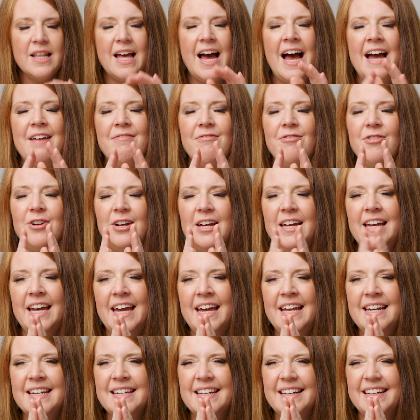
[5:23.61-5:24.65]
I
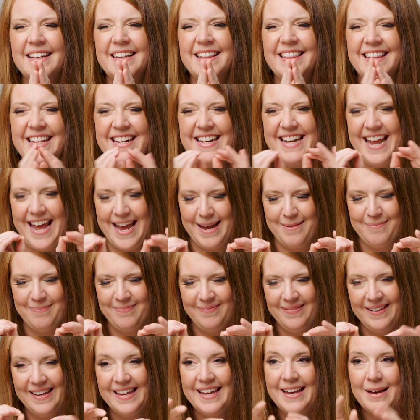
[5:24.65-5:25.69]
forget the name,
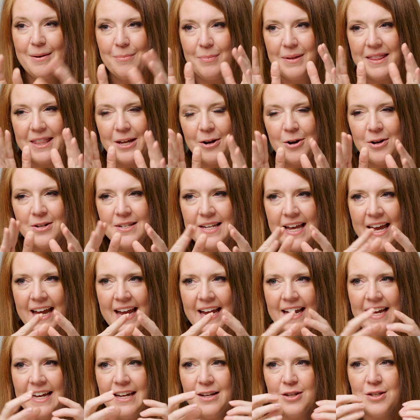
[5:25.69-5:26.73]
but there is
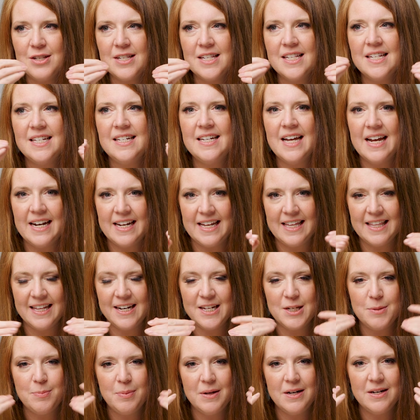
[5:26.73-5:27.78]
a study that
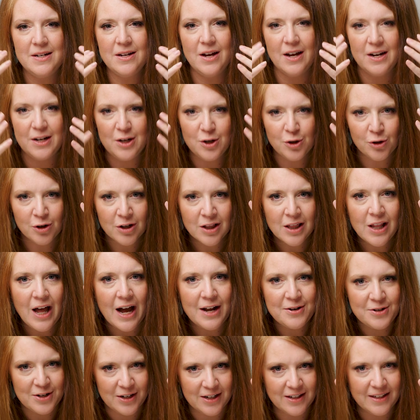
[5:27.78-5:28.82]
has been done
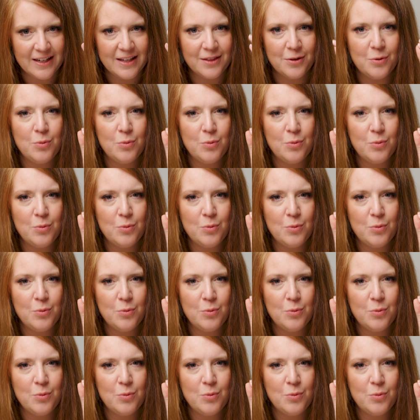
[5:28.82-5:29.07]
neurologically.